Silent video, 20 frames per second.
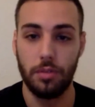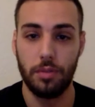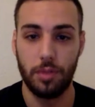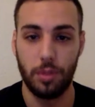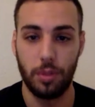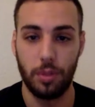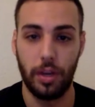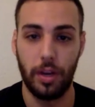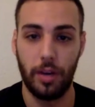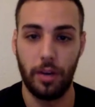
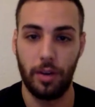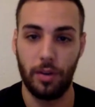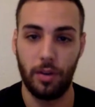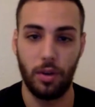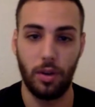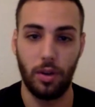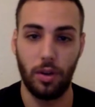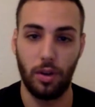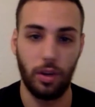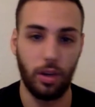So they're
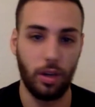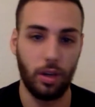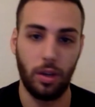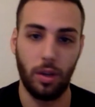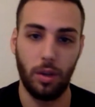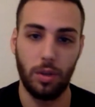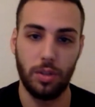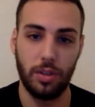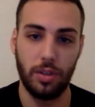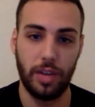going to
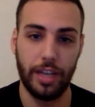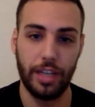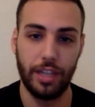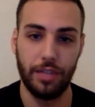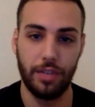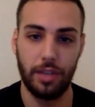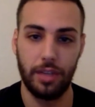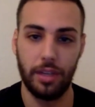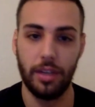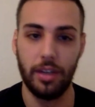close the hedge
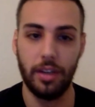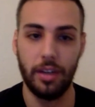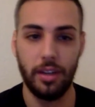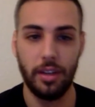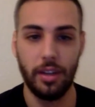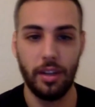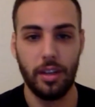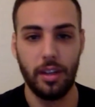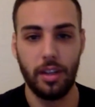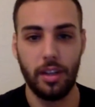fund
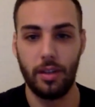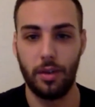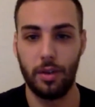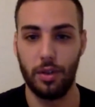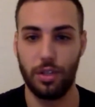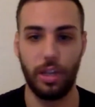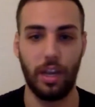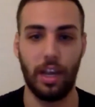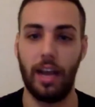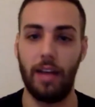
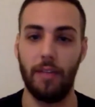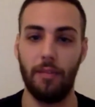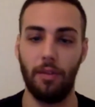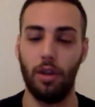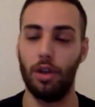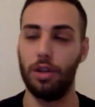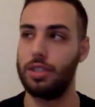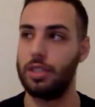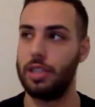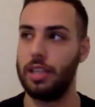because they have
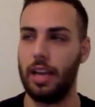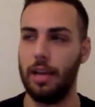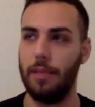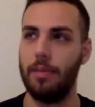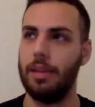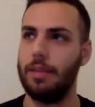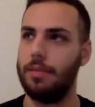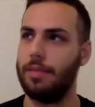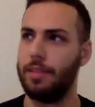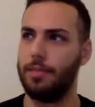lost. I
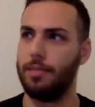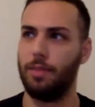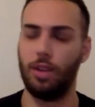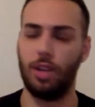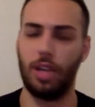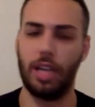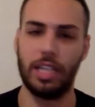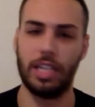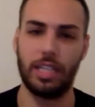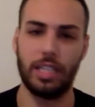believe they've
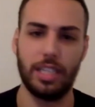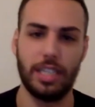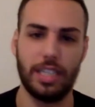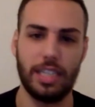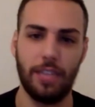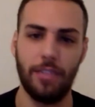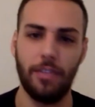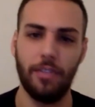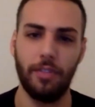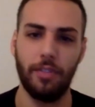lost like
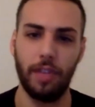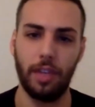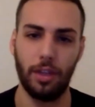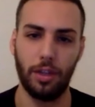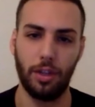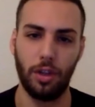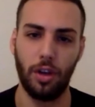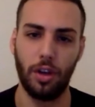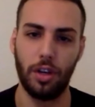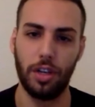seven
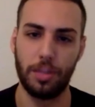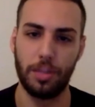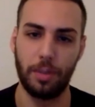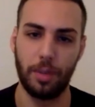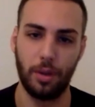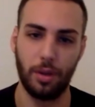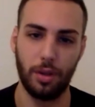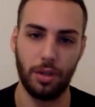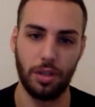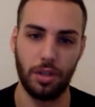billion dollars
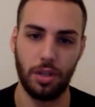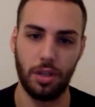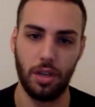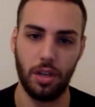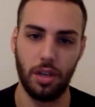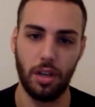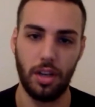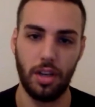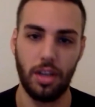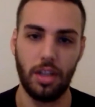because
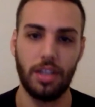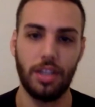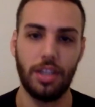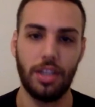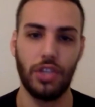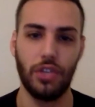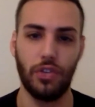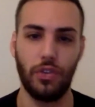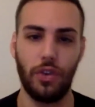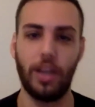
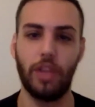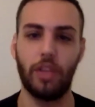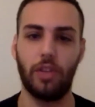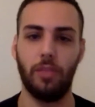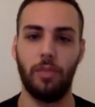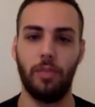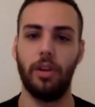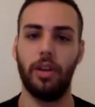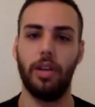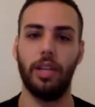this Reddit
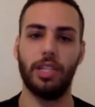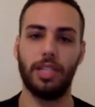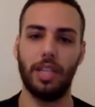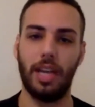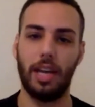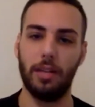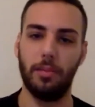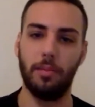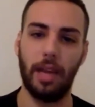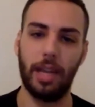community
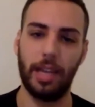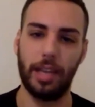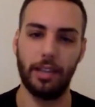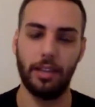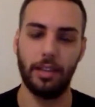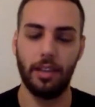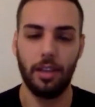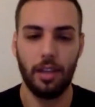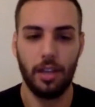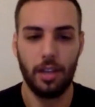started buying it.
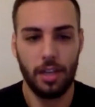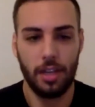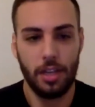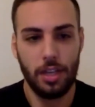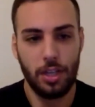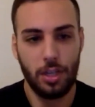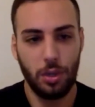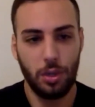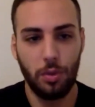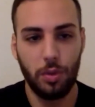
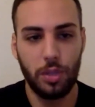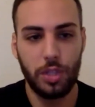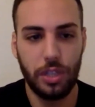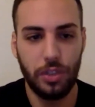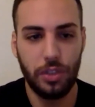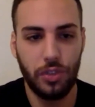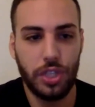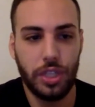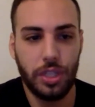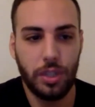So it was
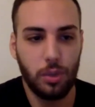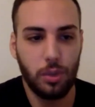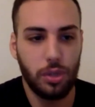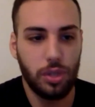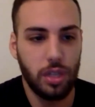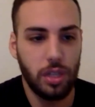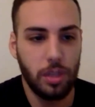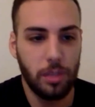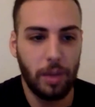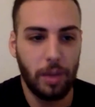interesting to
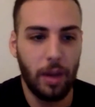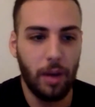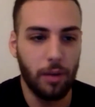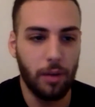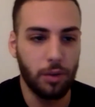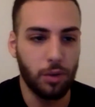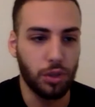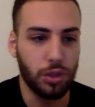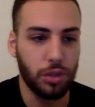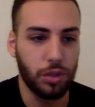see the power
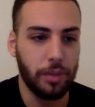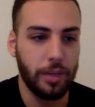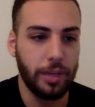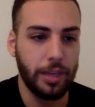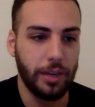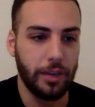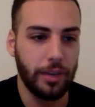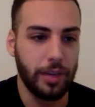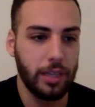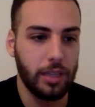of social
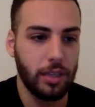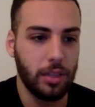media, right?